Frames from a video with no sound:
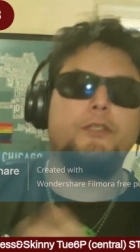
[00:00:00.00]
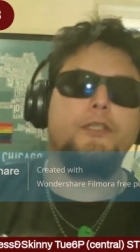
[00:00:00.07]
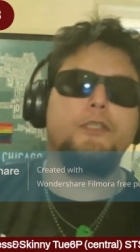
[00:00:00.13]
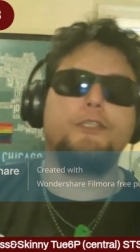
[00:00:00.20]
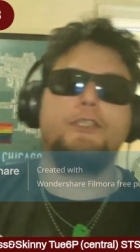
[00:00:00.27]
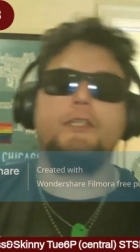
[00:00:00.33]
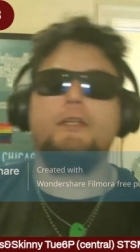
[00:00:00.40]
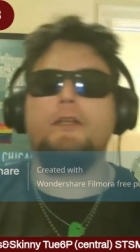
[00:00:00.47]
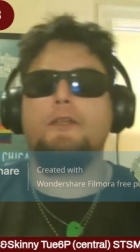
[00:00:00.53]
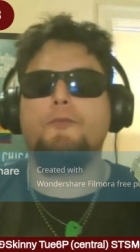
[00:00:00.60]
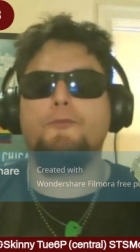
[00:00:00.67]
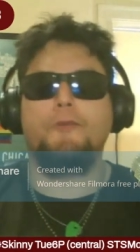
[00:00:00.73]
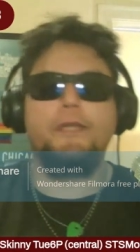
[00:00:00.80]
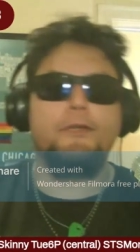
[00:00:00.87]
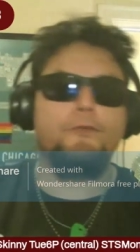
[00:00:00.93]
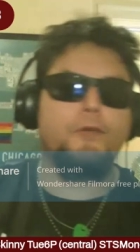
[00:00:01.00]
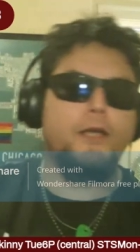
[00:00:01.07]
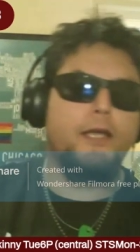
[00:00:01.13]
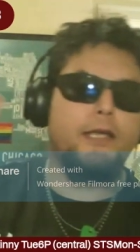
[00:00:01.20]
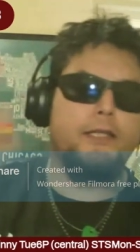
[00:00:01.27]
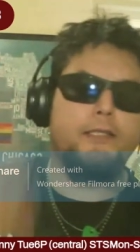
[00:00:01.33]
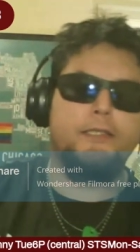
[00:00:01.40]
that shit, all the
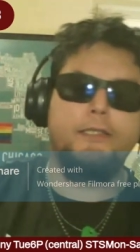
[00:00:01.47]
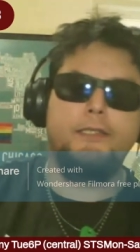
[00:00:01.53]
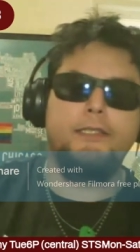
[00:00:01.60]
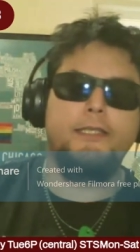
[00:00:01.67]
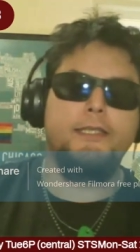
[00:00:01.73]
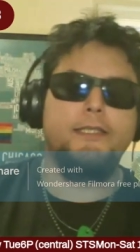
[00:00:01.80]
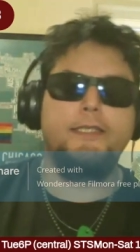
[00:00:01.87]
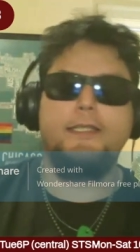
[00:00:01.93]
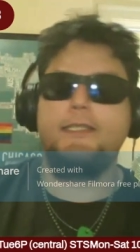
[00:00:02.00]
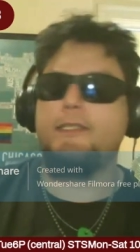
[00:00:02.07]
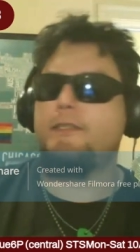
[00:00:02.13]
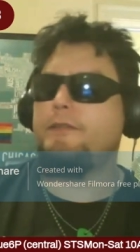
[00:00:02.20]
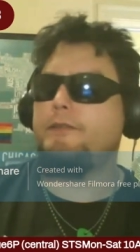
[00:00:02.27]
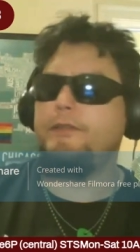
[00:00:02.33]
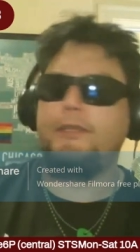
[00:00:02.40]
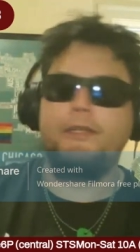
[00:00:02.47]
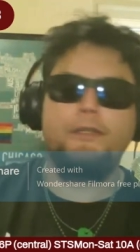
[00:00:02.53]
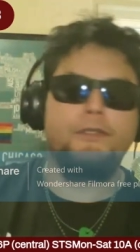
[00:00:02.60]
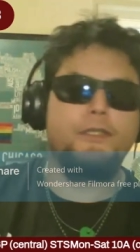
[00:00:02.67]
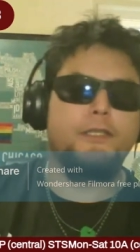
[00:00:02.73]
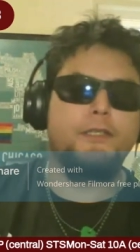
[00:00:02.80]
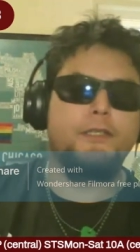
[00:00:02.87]
rewrites and DC
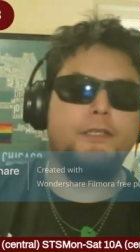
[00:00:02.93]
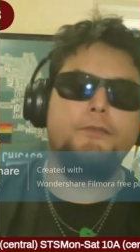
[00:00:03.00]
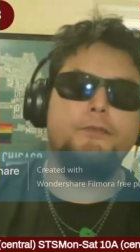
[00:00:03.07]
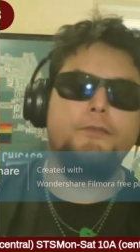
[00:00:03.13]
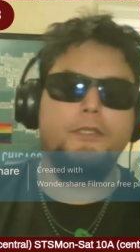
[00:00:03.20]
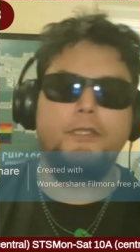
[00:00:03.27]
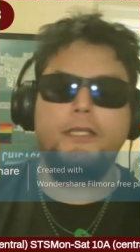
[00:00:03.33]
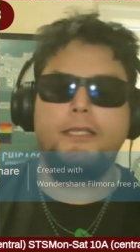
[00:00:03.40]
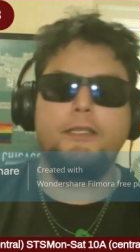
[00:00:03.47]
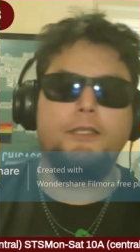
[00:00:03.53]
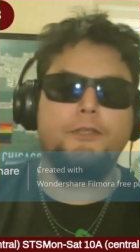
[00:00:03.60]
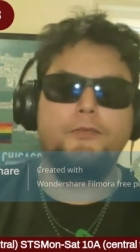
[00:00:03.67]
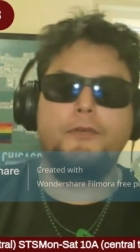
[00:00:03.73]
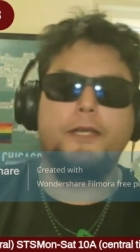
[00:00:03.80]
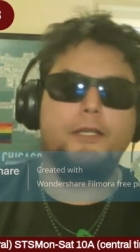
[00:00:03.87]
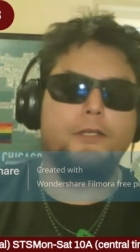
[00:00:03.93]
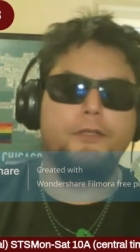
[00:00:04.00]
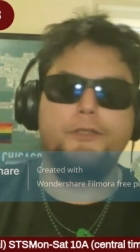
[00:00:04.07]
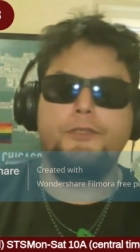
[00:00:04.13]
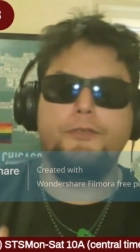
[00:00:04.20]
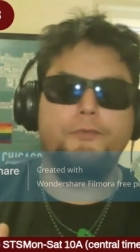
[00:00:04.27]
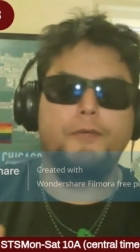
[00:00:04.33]
Studios. Like, dude, just let the
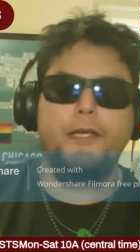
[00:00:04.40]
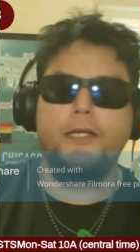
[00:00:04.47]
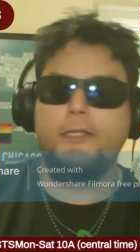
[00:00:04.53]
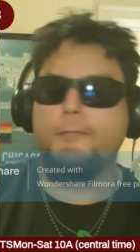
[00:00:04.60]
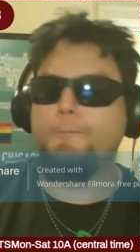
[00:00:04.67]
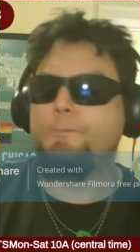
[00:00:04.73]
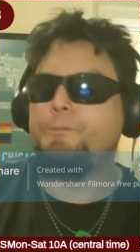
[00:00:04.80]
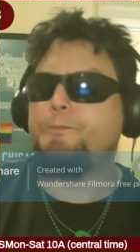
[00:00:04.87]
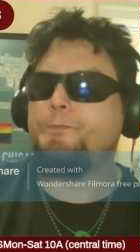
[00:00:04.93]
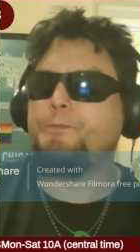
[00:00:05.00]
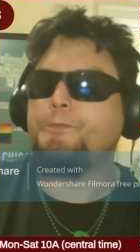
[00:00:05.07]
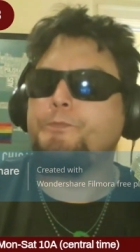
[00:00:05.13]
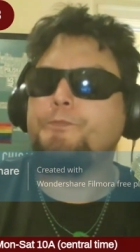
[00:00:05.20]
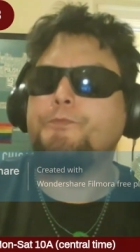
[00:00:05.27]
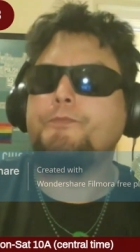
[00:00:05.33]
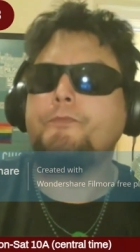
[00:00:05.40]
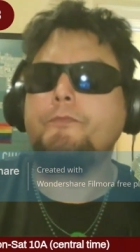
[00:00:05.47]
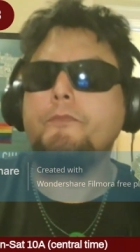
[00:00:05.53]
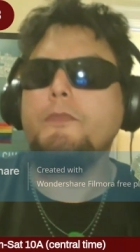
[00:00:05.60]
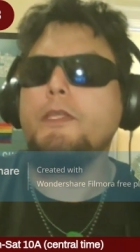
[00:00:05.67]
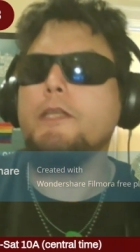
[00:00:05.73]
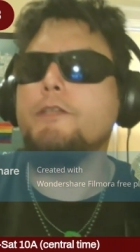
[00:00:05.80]
directors direct.
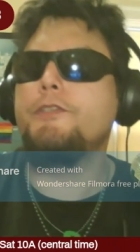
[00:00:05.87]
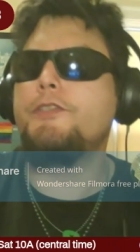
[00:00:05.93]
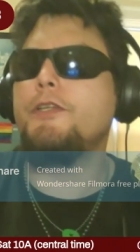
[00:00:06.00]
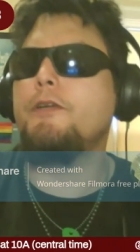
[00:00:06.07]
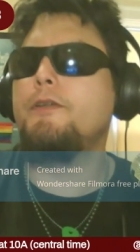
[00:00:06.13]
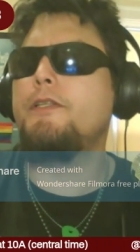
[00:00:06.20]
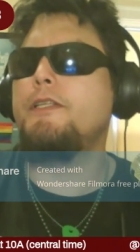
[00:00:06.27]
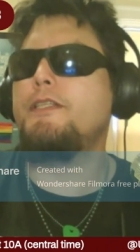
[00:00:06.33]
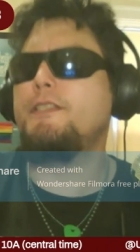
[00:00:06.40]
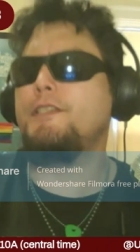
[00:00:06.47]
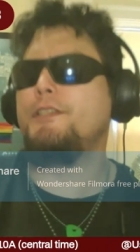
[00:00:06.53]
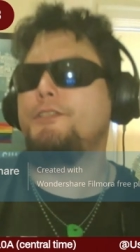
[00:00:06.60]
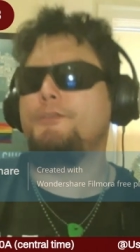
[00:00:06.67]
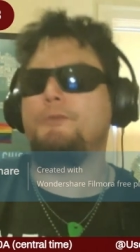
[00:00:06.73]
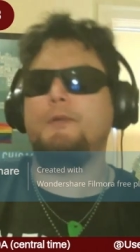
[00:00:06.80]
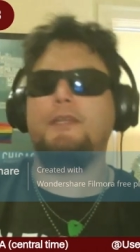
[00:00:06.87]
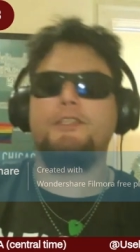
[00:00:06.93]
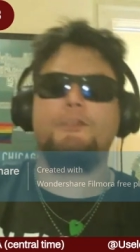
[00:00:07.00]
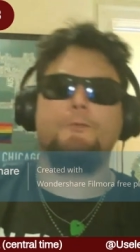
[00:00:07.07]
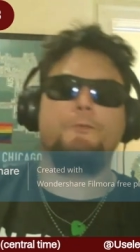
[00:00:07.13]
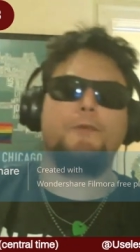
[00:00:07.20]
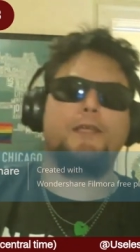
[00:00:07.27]
So in this
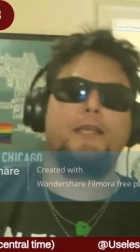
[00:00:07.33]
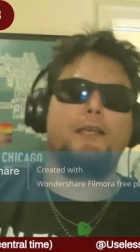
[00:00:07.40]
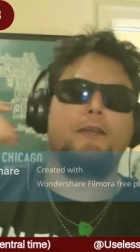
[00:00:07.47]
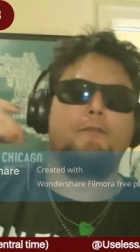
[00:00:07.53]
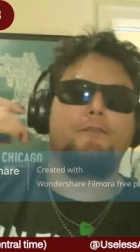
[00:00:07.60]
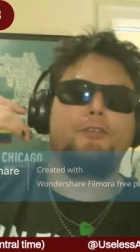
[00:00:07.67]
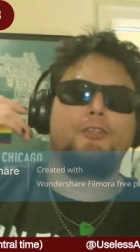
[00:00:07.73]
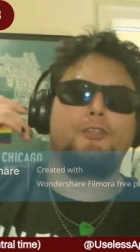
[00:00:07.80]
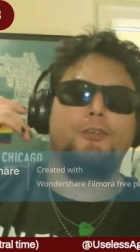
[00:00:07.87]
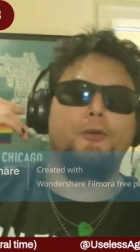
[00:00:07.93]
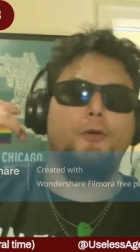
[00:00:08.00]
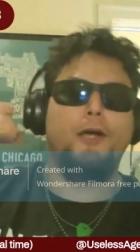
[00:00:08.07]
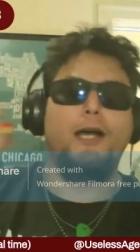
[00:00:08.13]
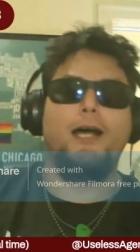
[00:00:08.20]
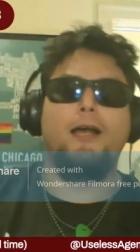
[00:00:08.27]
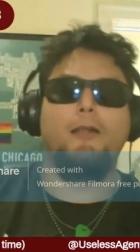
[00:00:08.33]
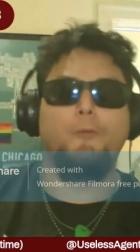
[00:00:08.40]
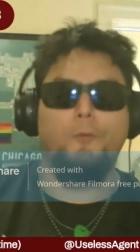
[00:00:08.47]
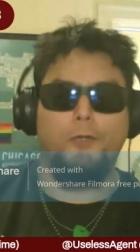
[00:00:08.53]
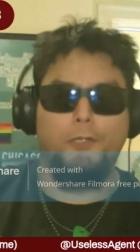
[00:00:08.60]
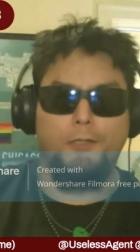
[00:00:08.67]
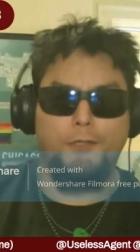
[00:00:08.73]
situation, we have the show
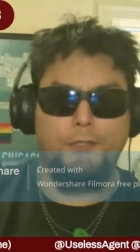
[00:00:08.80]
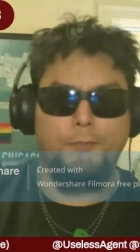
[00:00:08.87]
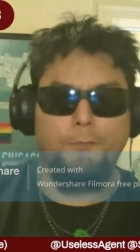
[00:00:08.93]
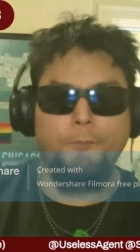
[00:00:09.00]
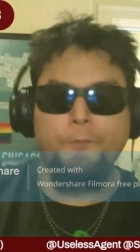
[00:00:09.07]
Hot Ones.